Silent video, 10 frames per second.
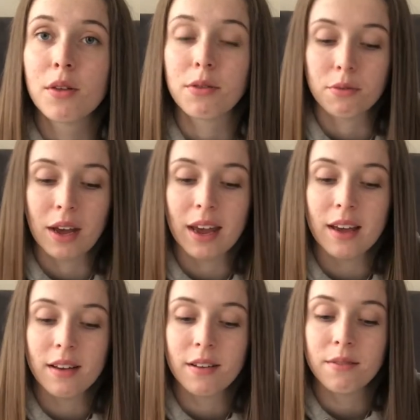3,
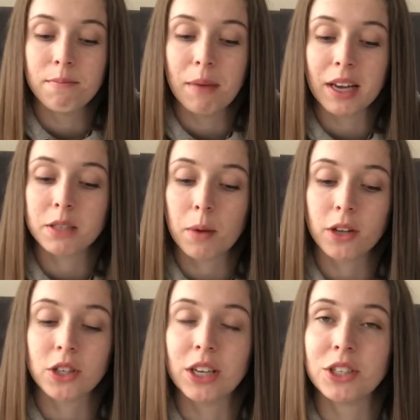make small
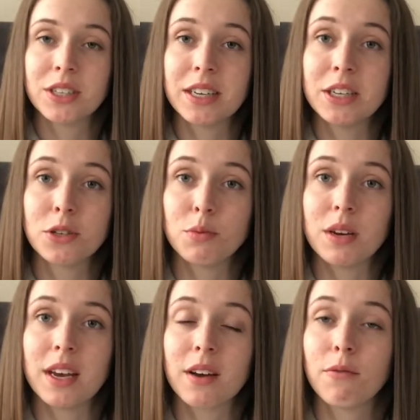changes each
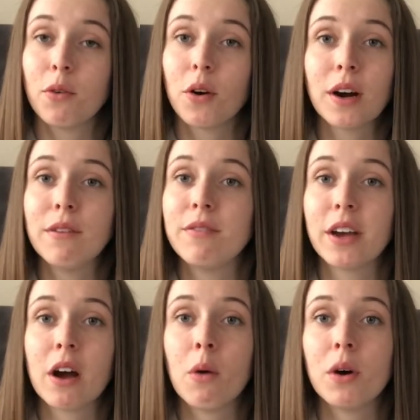week. 4,
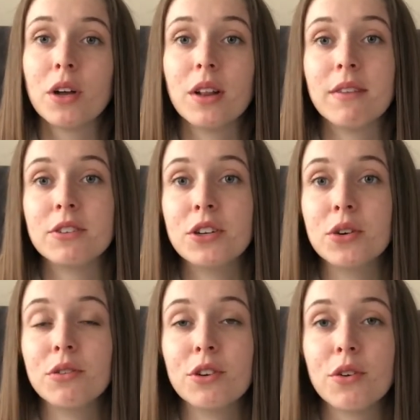figure out what you love to do and do